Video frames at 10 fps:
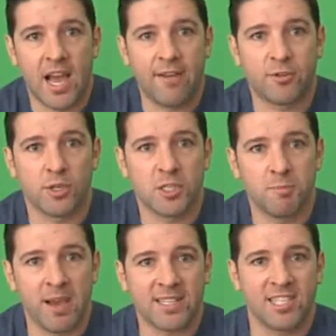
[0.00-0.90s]
I have to
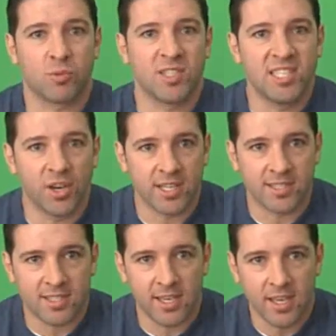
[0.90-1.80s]
respect its
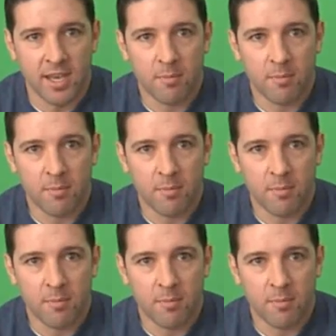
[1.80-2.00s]
resiliency